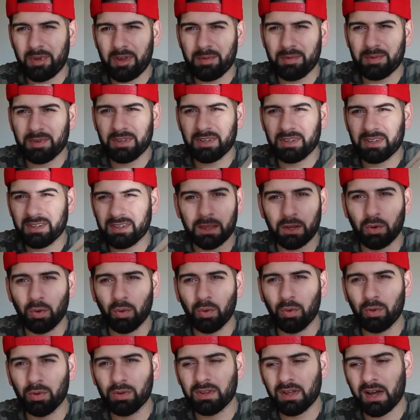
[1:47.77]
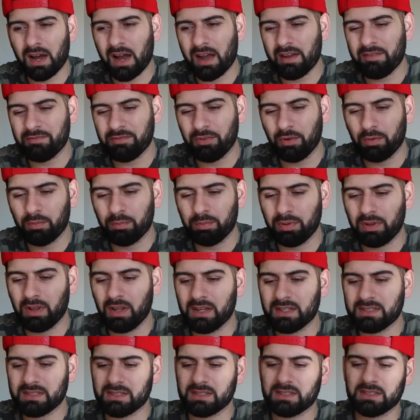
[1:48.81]
Maybe. Gold iPhone
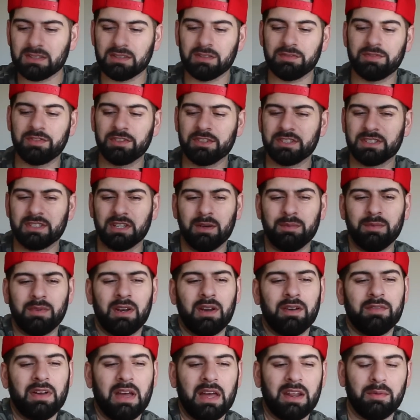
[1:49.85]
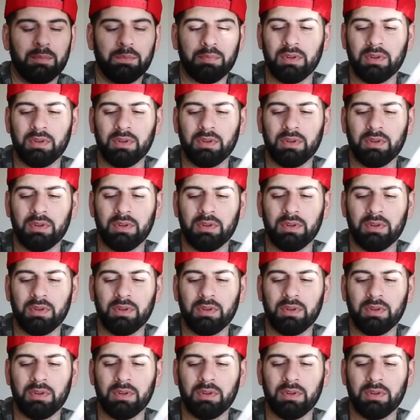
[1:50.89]
Plus. This is the first time that I've had a